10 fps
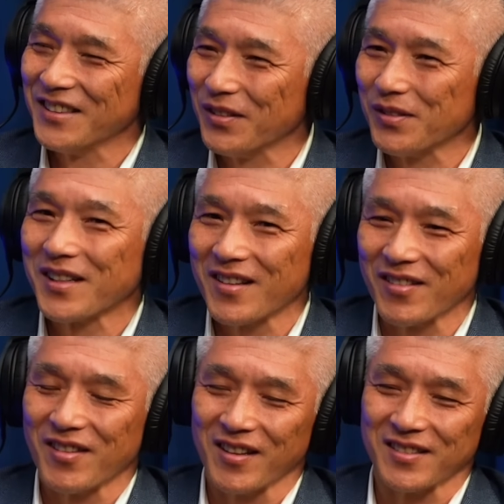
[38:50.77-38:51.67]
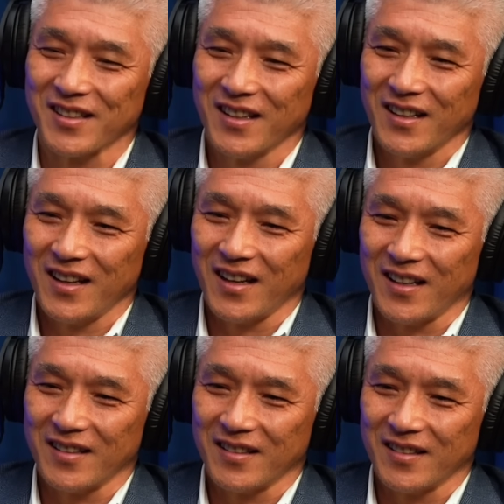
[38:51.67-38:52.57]
So those kind of things,
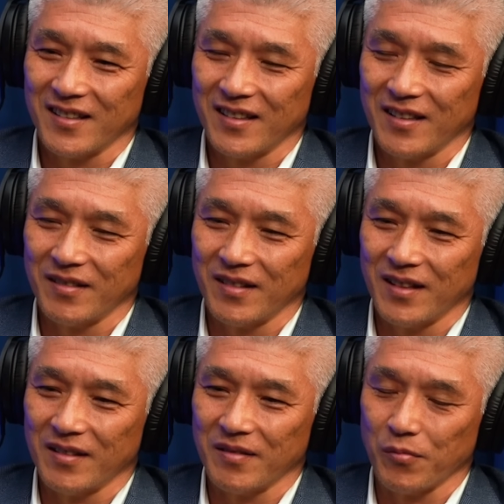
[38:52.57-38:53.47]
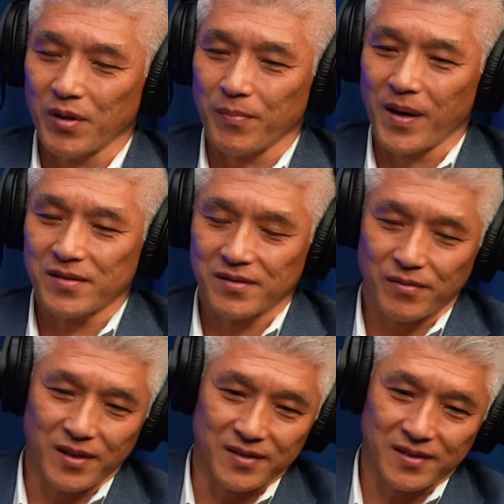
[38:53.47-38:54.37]
and when a
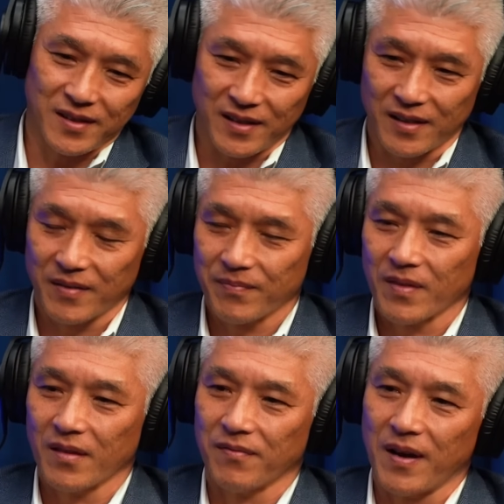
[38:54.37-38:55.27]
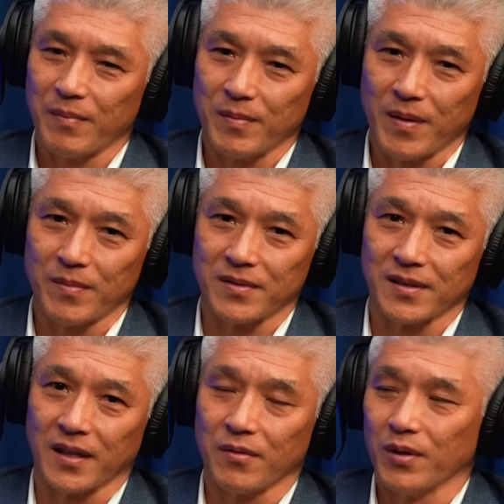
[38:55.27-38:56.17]
patient's really sick, the family
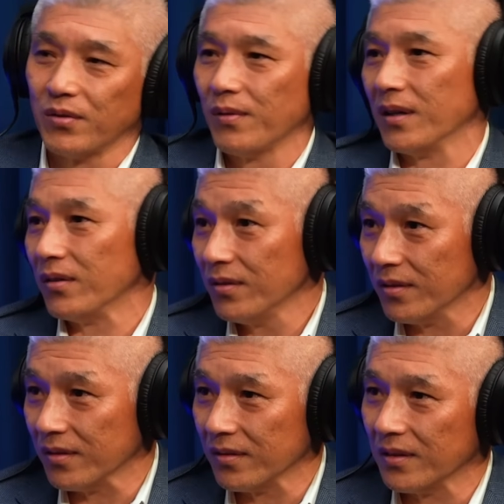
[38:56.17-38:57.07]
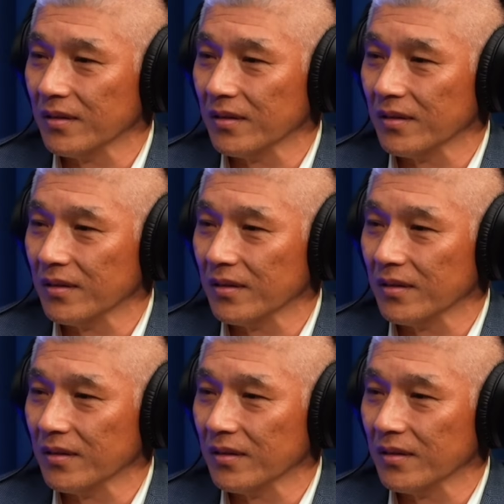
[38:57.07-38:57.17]
member's like, what do I do?